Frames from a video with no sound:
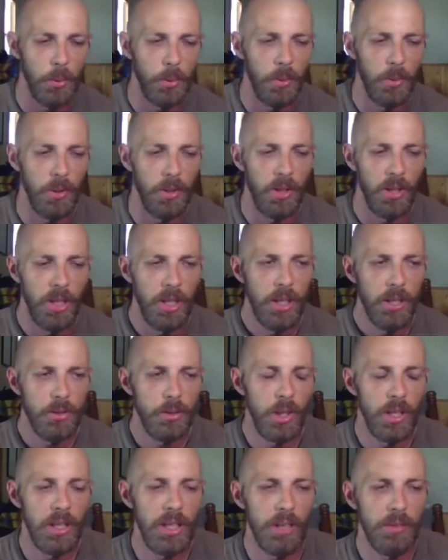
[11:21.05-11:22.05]
or
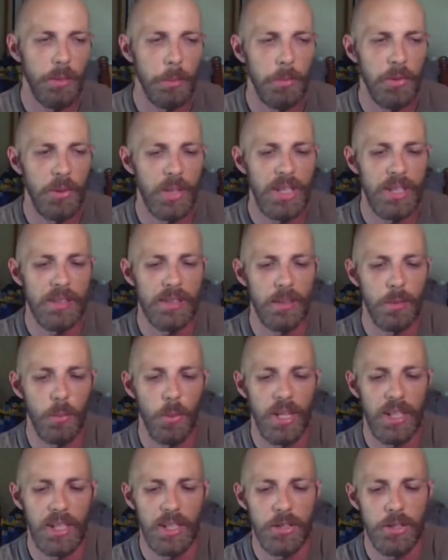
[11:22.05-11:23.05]
try to give them a reason
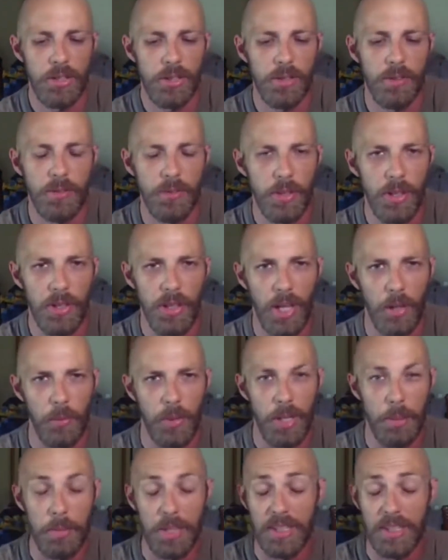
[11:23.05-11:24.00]
why they shouldn't feel that way,